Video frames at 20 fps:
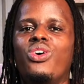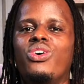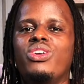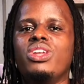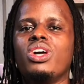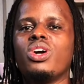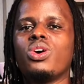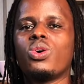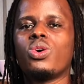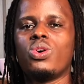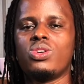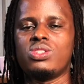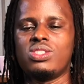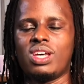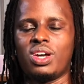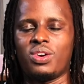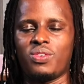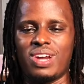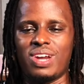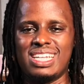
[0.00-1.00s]
on a
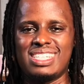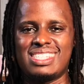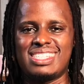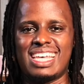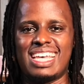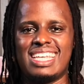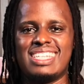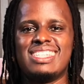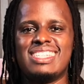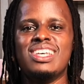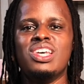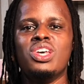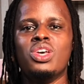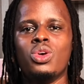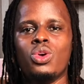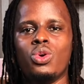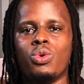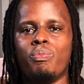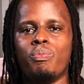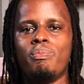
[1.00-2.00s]
coarser grind size,
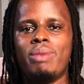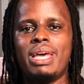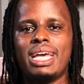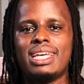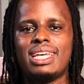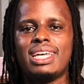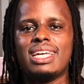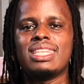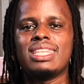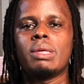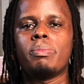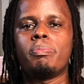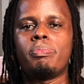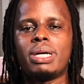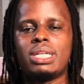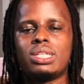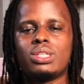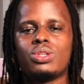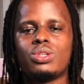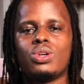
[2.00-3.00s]
making the
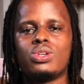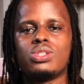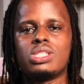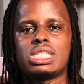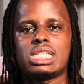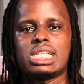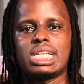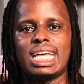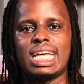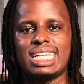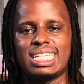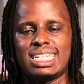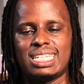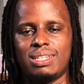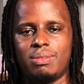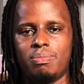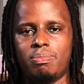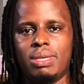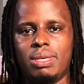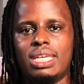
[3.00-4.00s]
particles
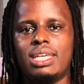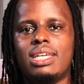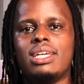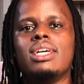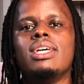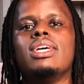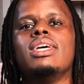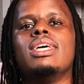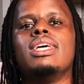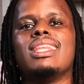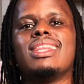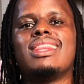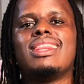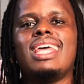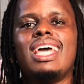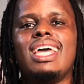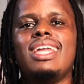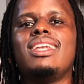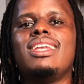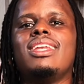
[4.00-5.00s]
slightly big.
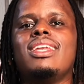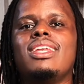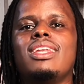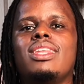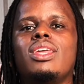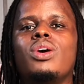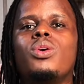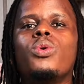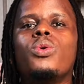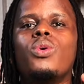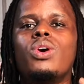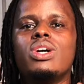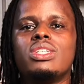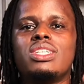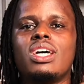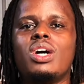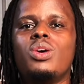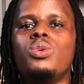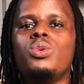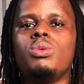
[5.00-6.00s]
Then the
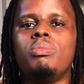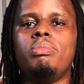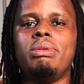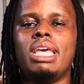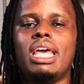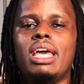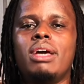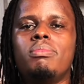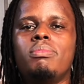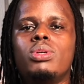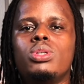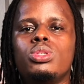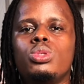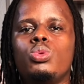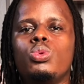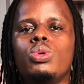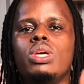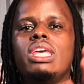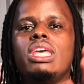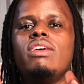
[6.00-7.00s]
water will be able
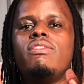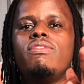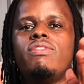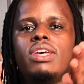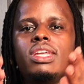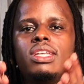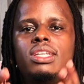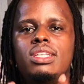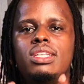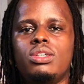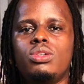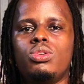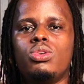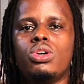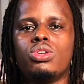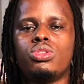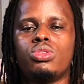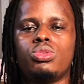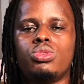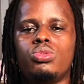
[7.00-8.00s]
to evenly
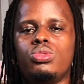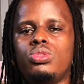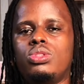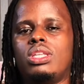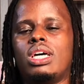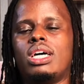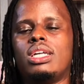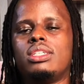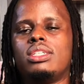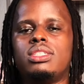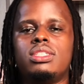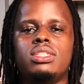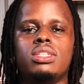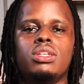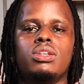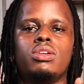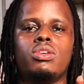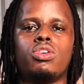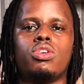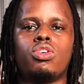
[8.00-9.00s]
go through that
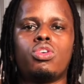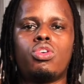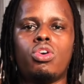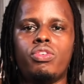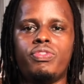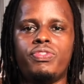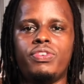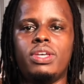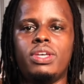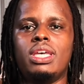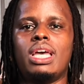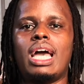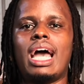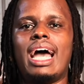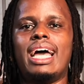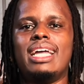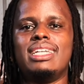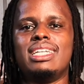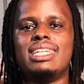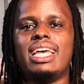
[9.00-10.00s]
coffee
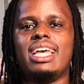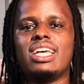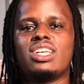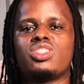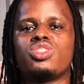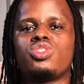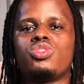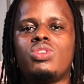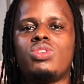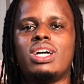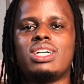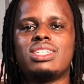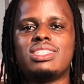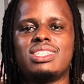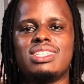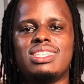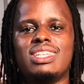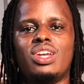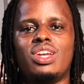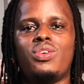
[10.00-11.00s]
and
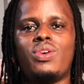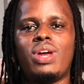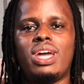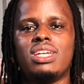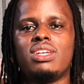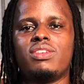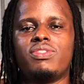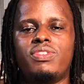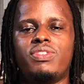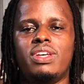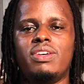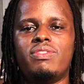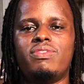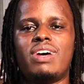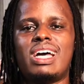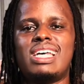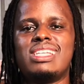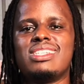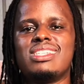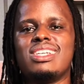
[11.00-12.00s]
extract the right
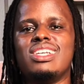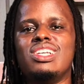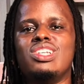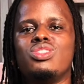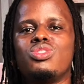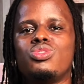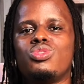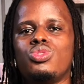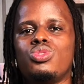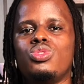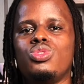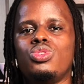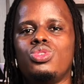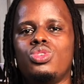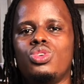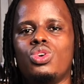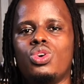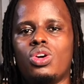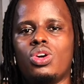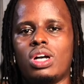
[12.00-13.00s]
flavors into
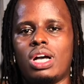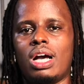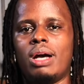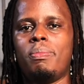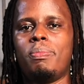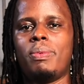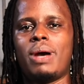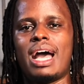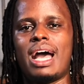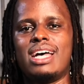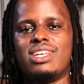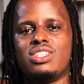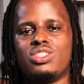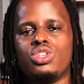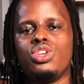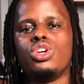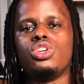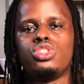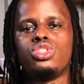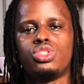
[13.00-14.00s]
your cup as
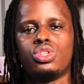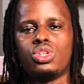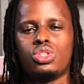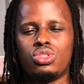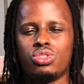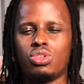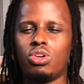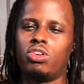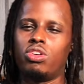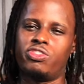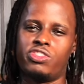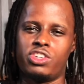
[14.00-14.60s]
your shot of